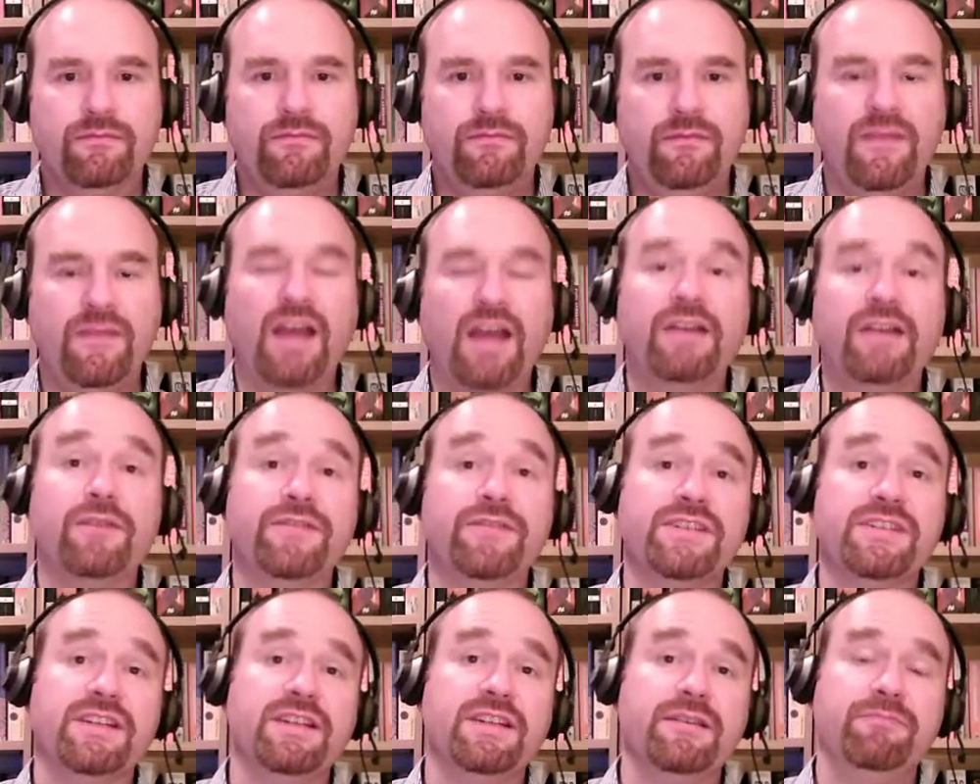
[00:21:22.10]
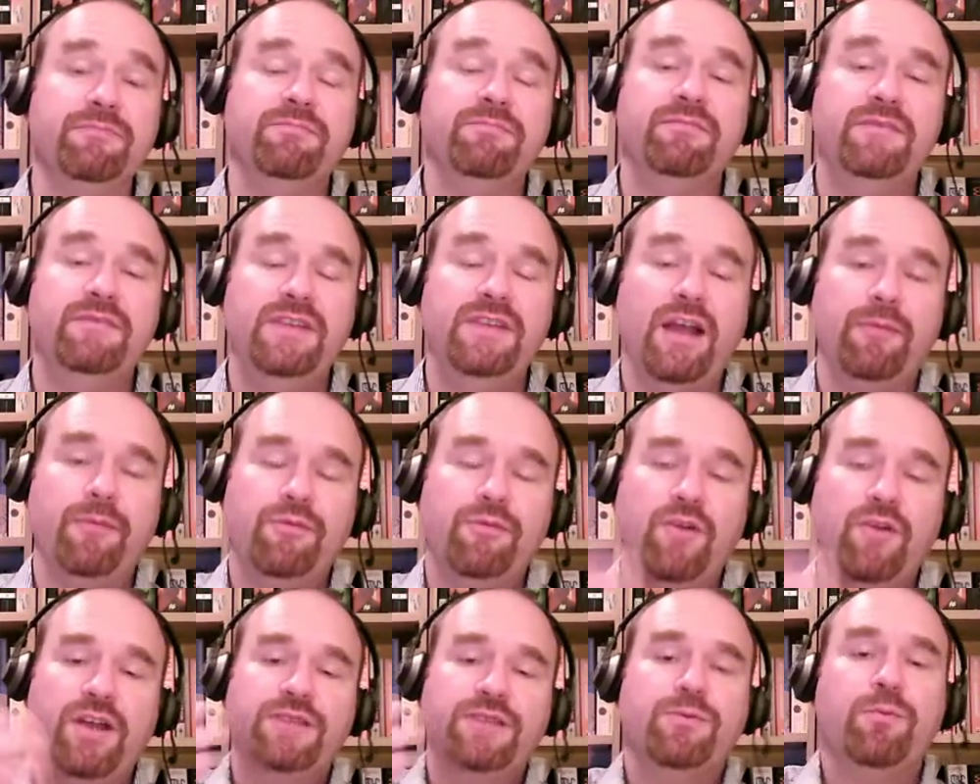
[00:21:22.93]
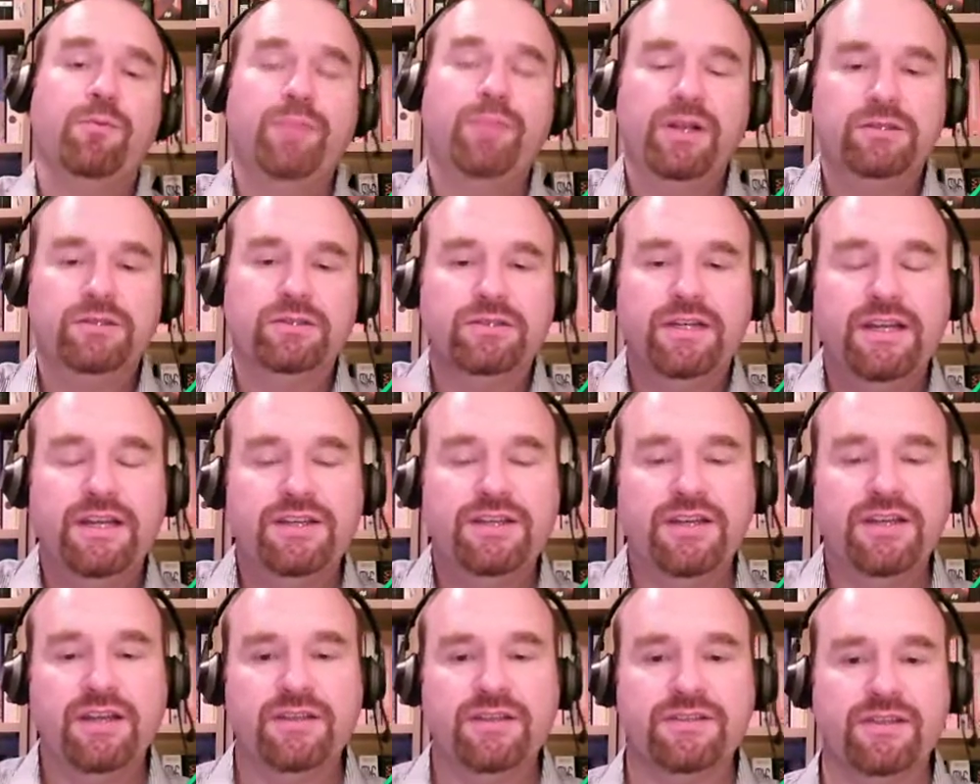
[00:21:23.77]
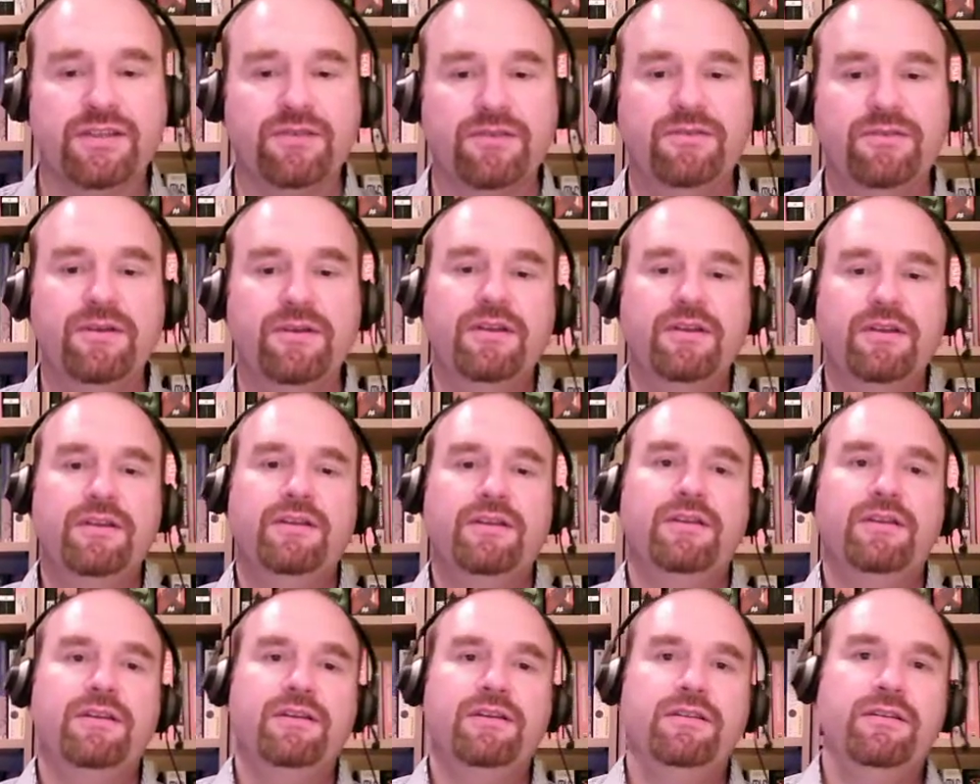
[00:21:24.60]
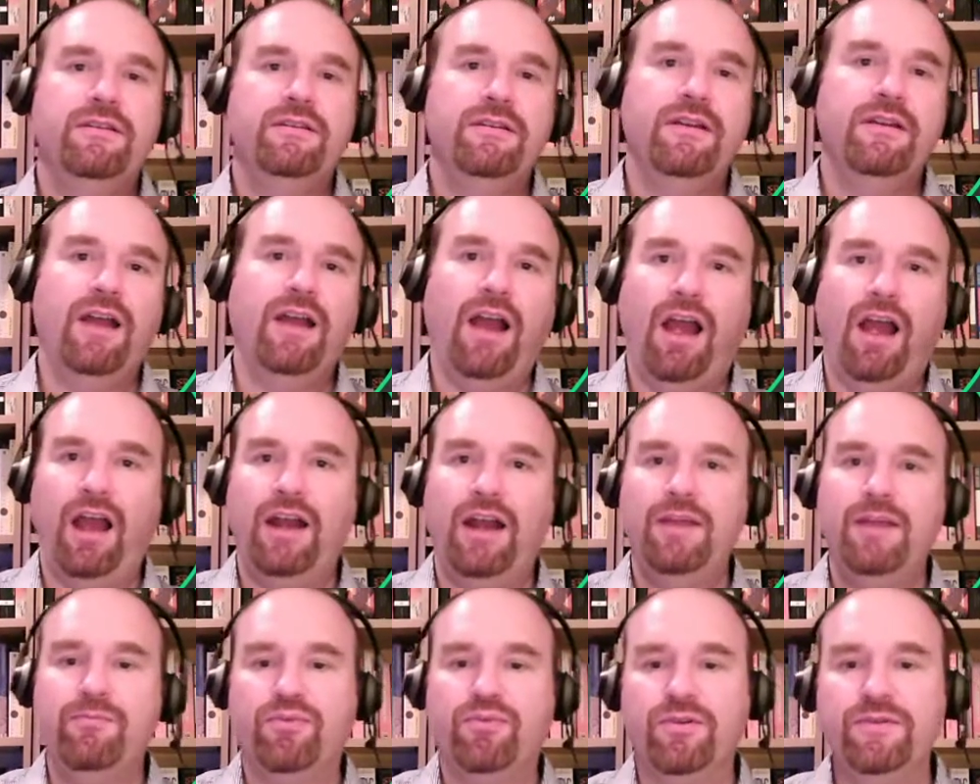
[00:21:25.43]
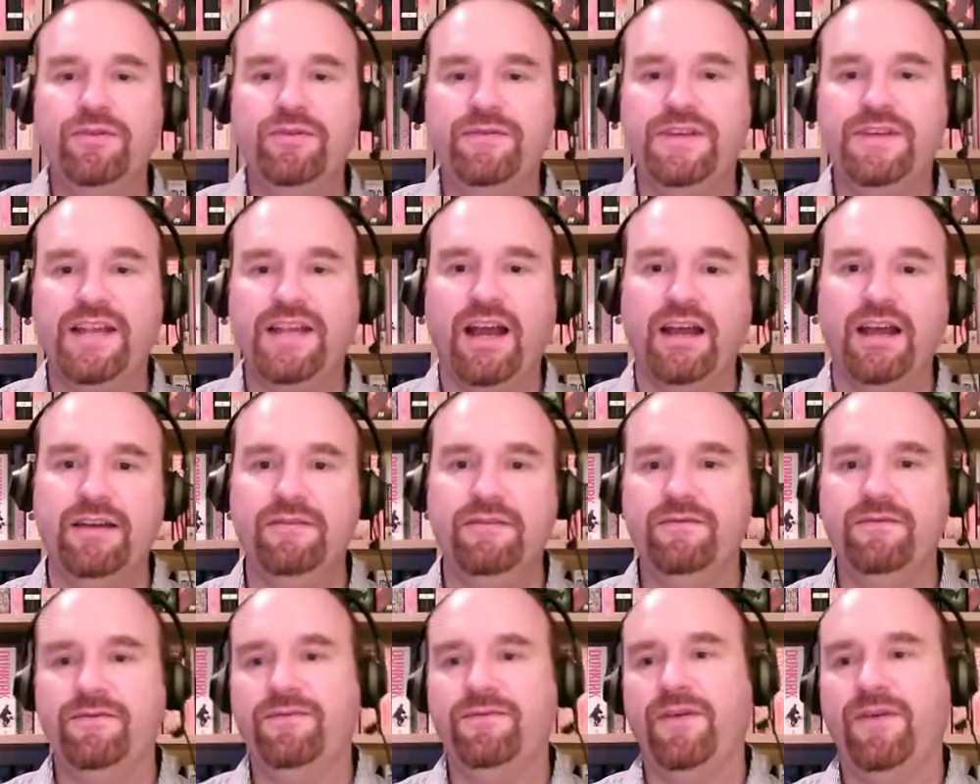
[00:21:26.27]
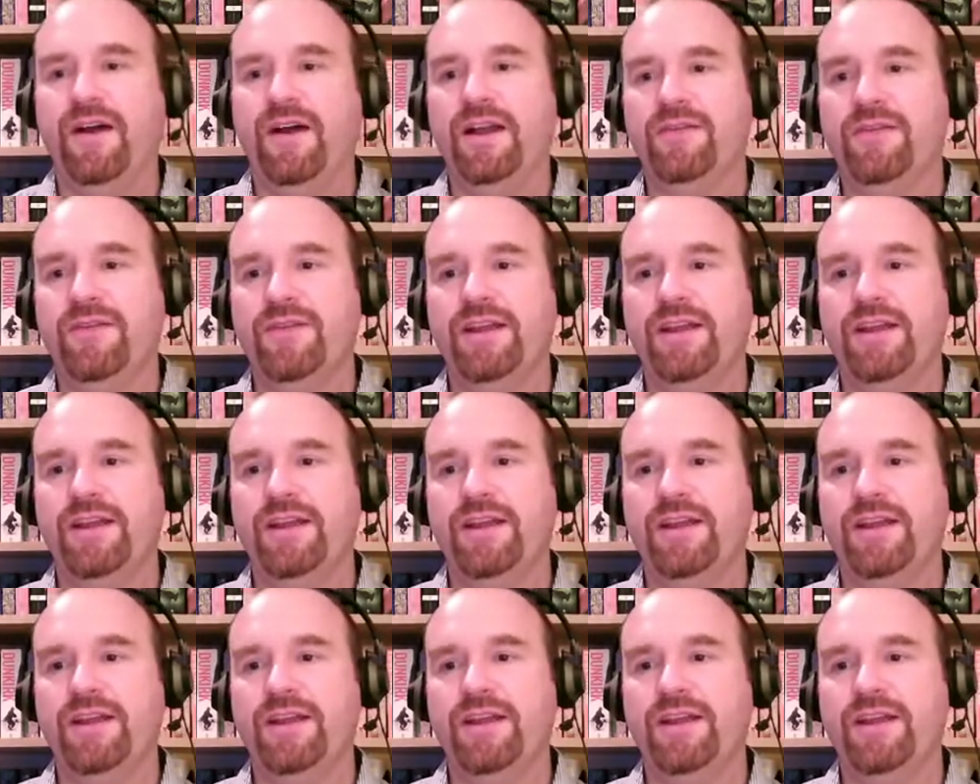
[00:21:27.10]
And obviously the upgrades will build on each other, so an improved gun firing